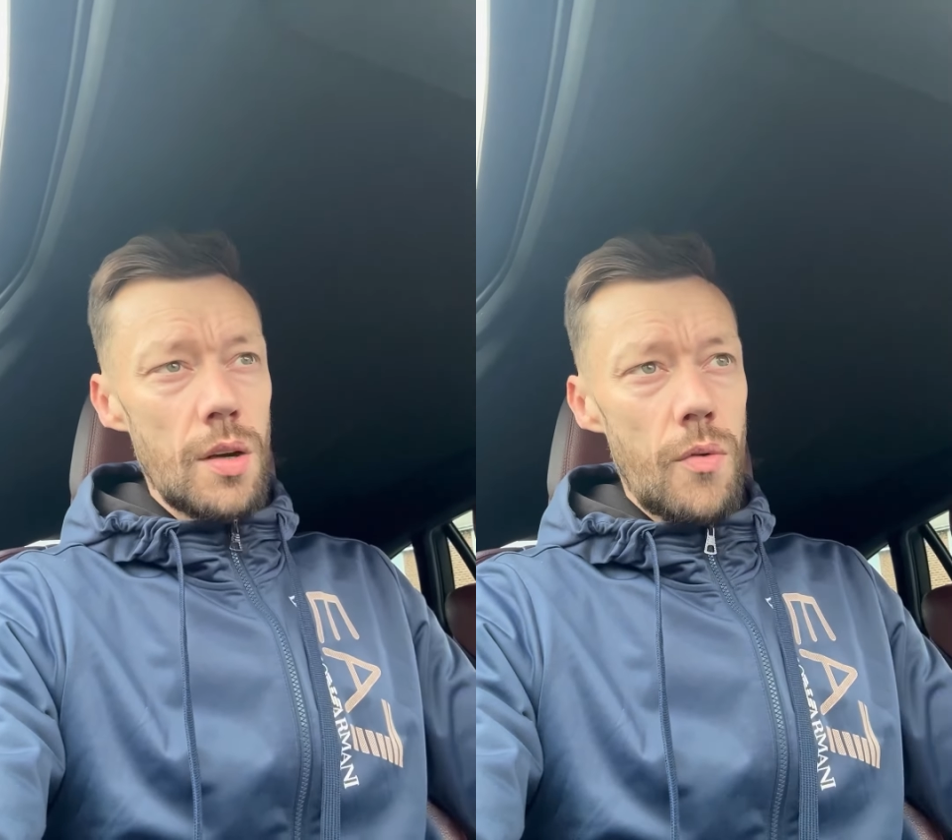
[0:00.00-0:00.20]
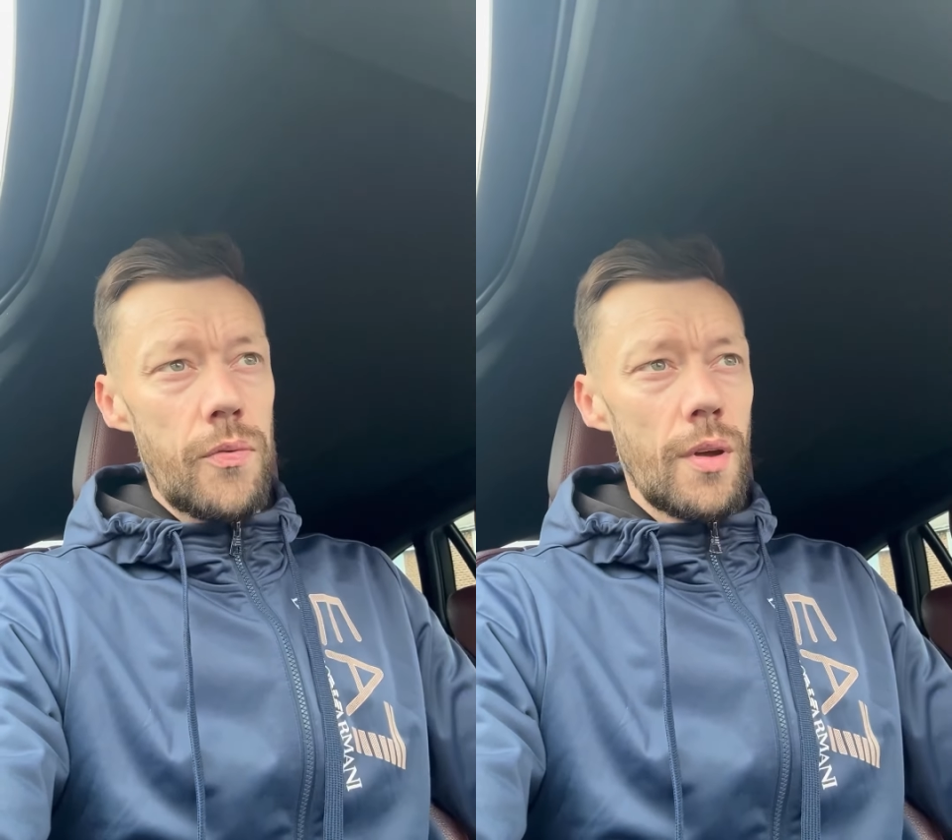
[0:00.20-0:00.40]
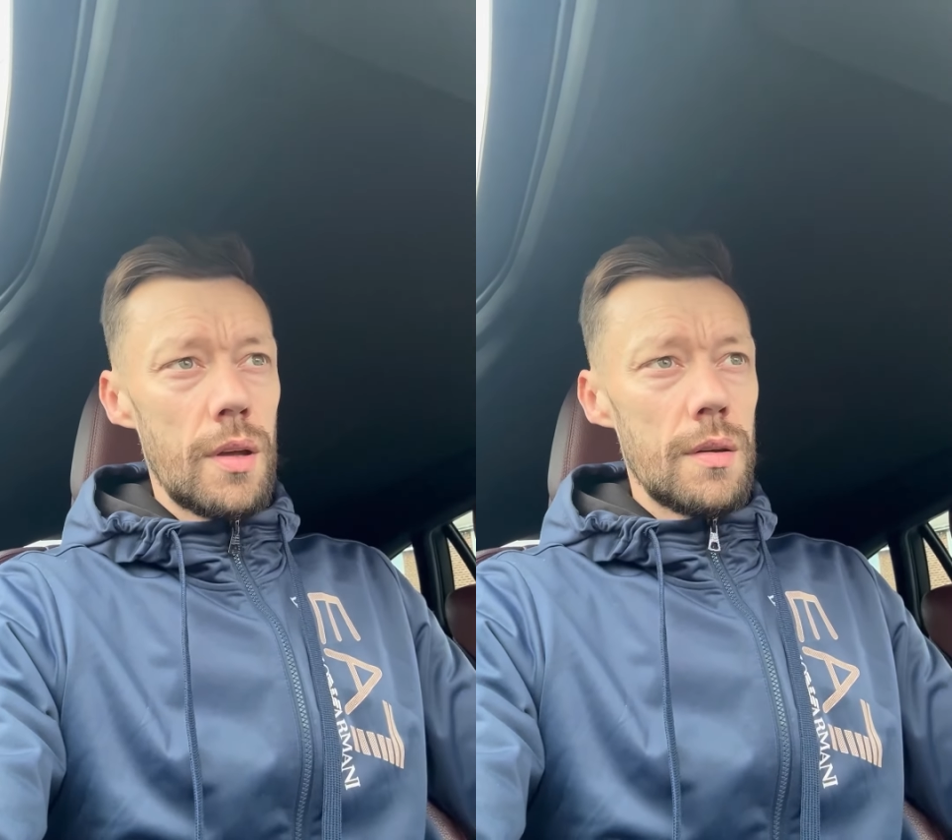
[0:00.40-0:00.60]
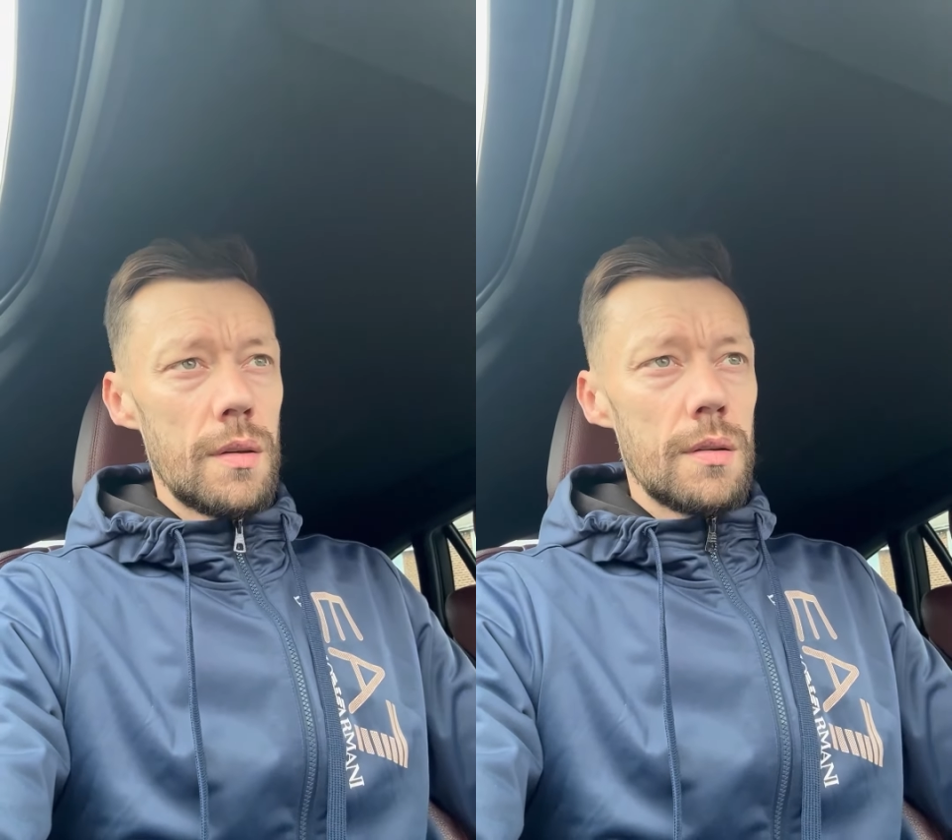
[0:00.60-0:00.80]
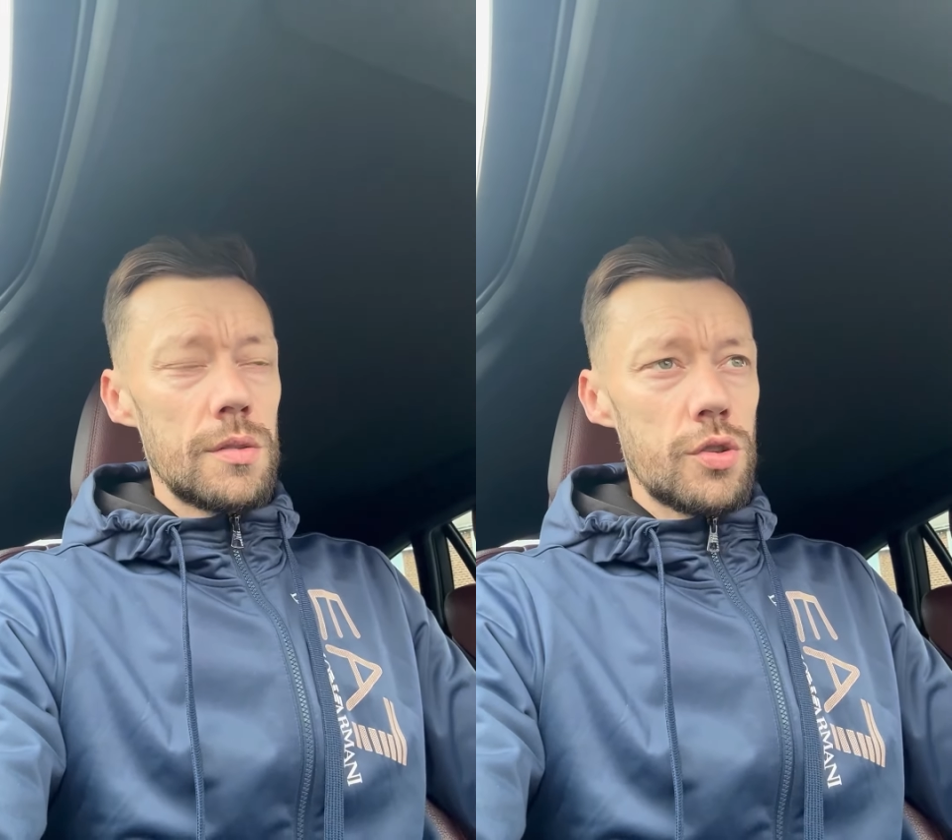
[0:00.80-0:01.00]
off.
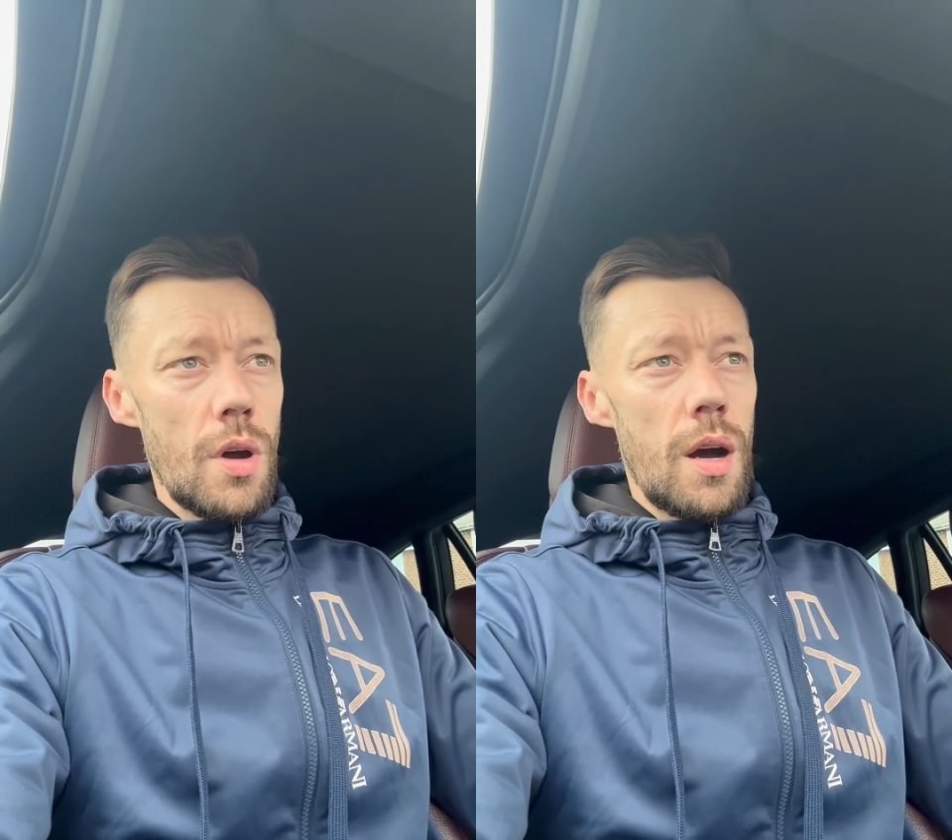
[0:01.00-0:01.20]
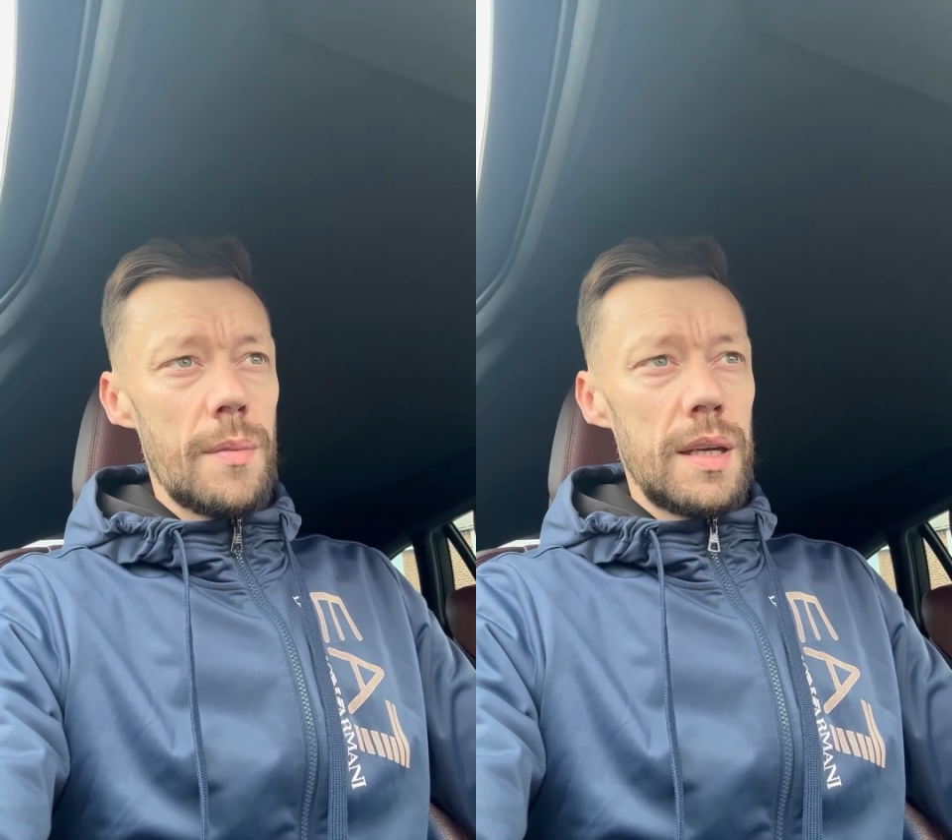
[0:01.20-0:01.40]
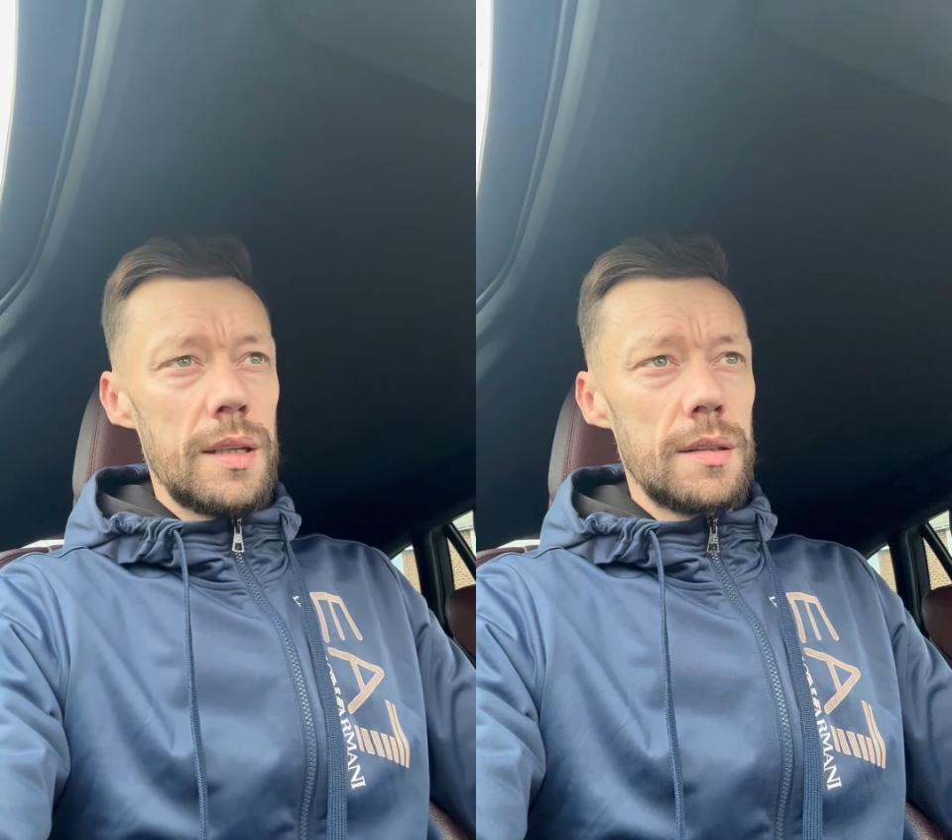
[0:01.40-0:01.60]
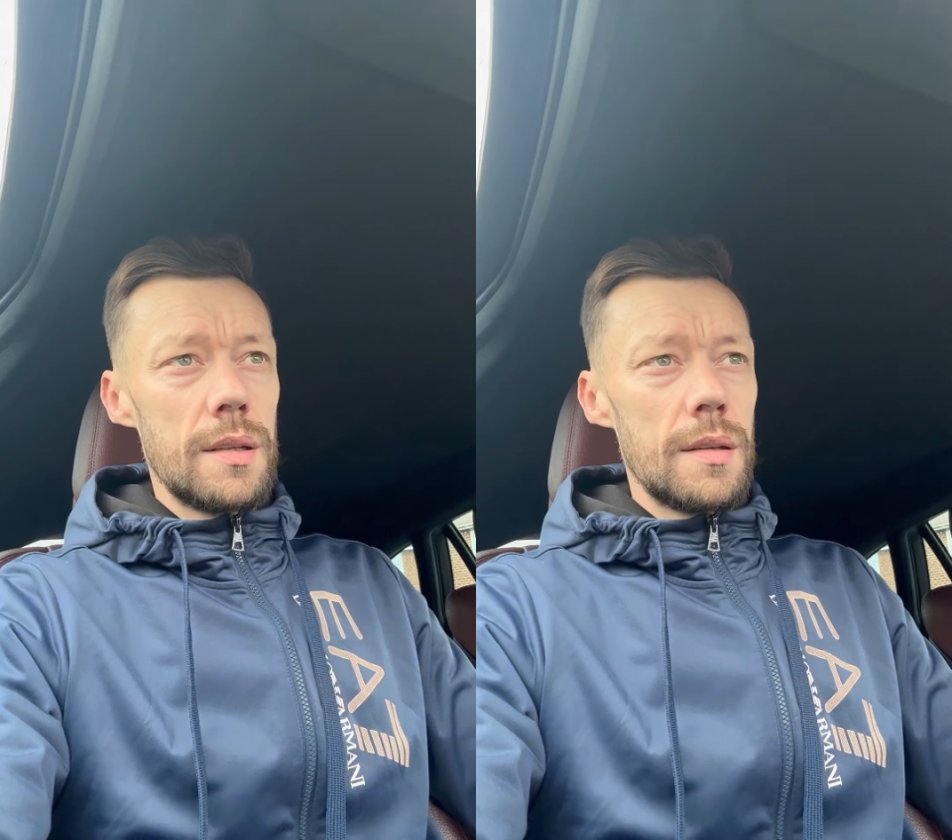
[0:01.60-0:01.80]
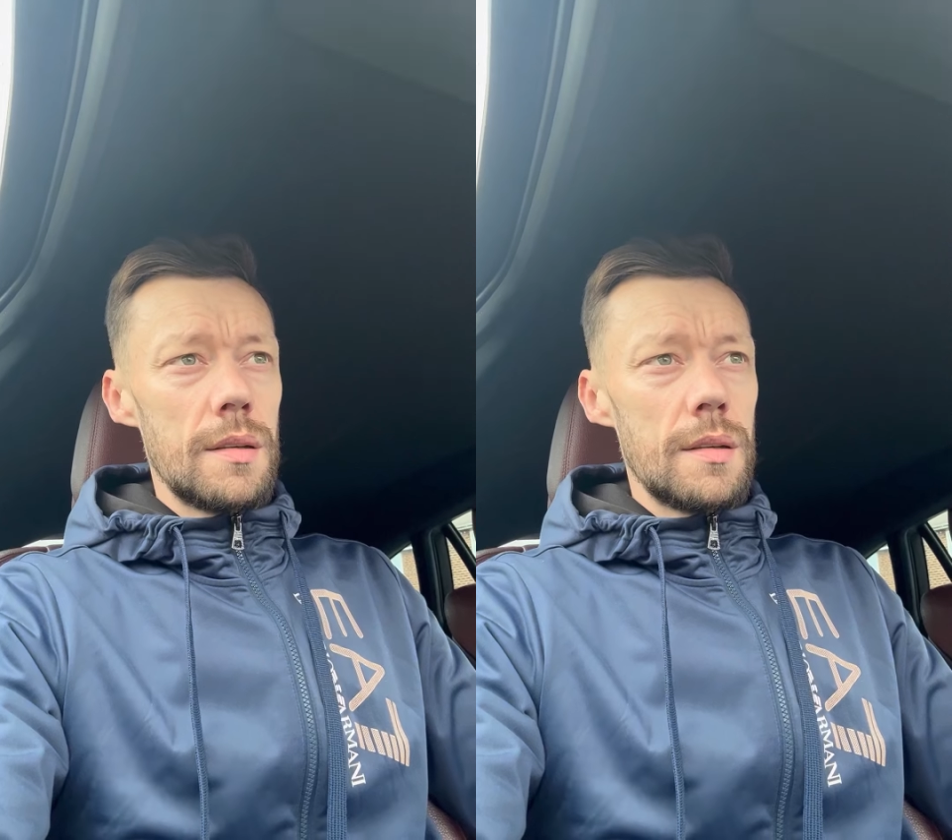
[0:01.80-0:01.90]
Do you know what I mean?